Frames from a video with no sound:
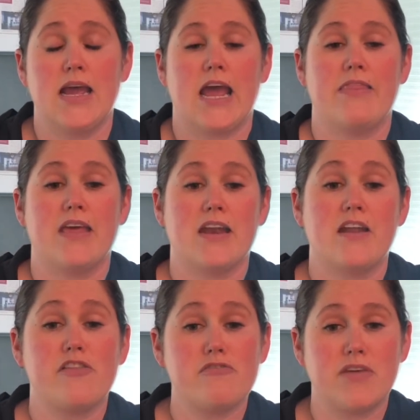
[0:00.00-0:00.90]
And then
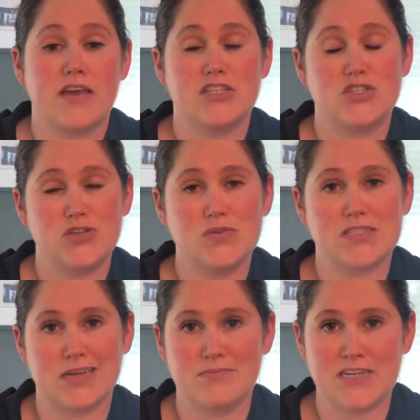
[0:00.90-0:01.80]
another thing is too,
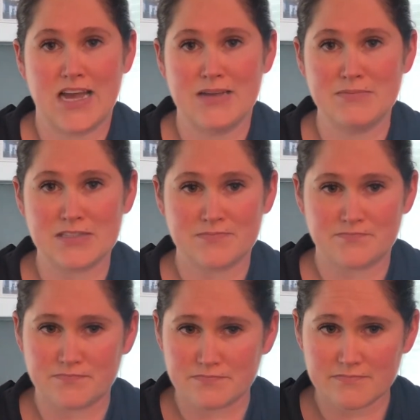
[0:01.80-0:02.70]
sometimes,
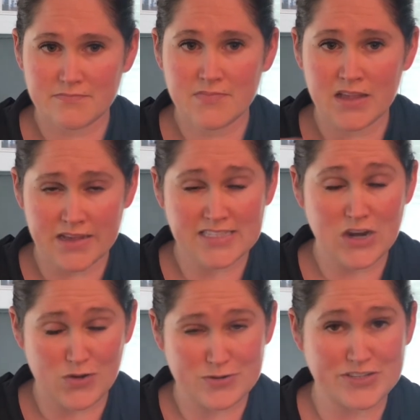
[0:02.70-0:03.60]
like I
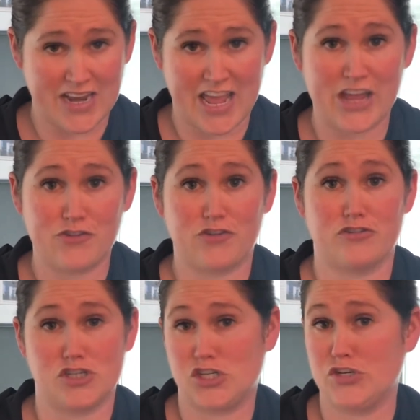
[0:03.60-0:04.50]
said, owners can hinder
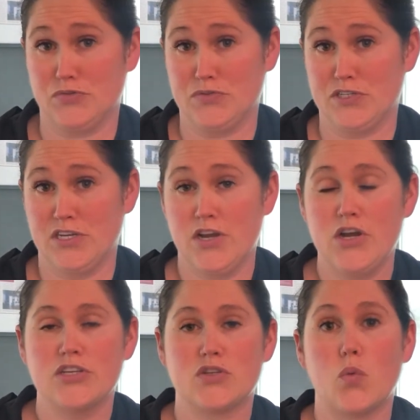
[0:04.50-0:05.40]
your shoot.
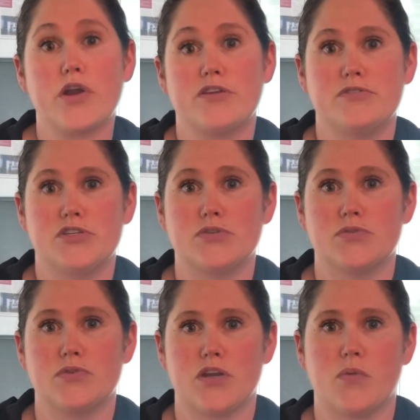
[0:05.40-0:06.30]
So what
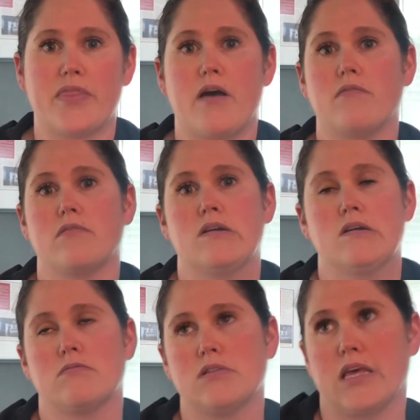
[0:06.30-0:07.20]
do, without
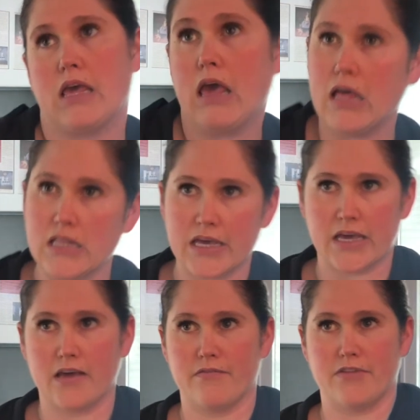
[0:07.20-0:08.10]
really
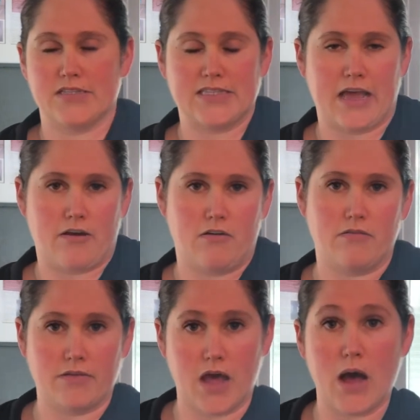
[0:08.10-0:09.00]
killing the
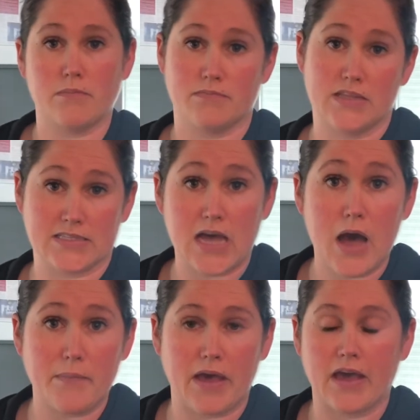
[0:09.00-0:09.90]
sale that's
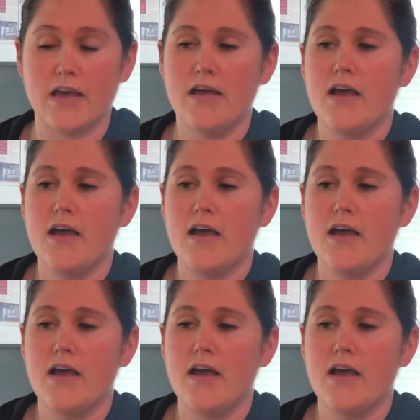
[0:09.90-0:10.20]
coming,